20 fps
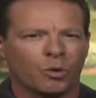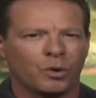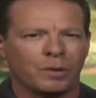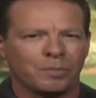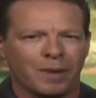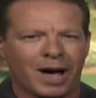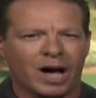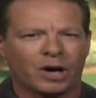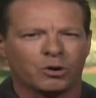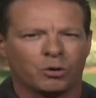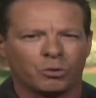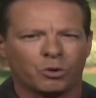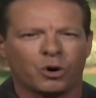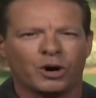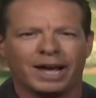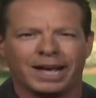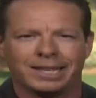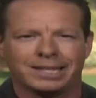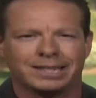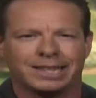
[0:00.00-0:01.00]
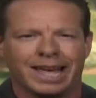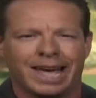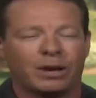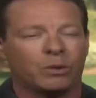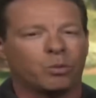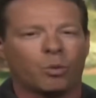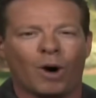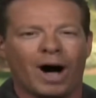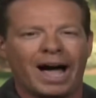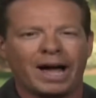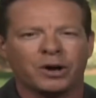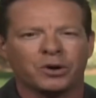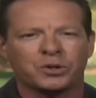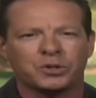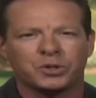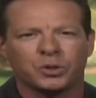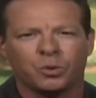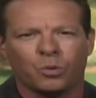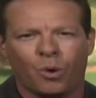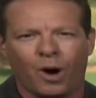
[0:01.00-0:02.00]
Rory McIlroy has led
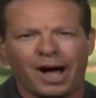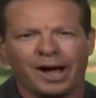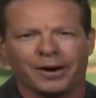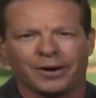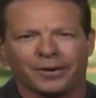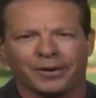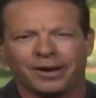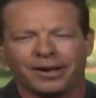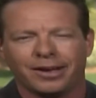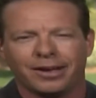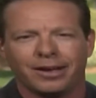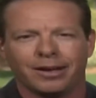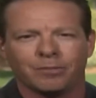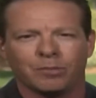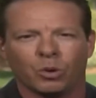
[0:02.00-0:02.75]
wire to wire,